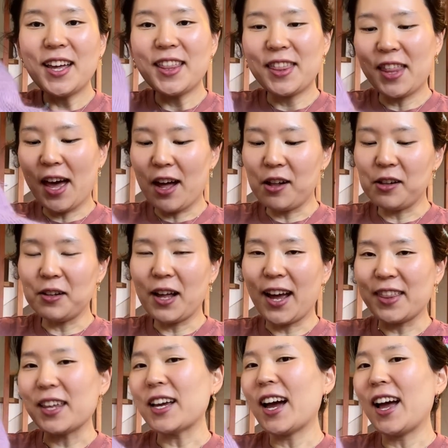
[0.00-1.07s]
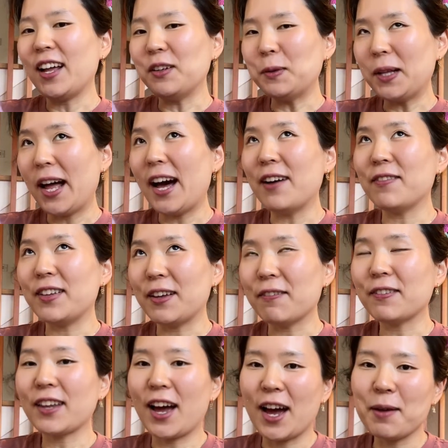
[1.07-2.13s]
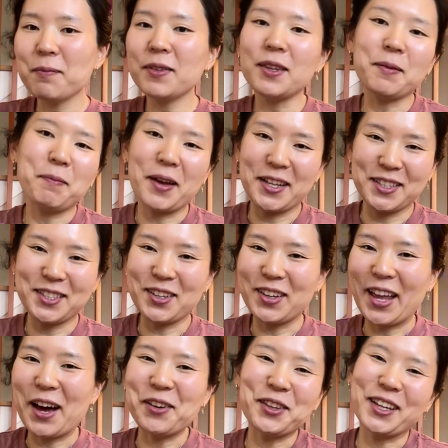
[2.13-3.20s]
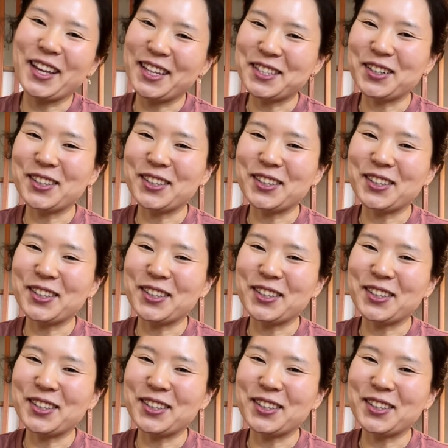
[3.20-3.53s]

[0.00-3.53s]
I think I'll have enough time, depends on how the kids are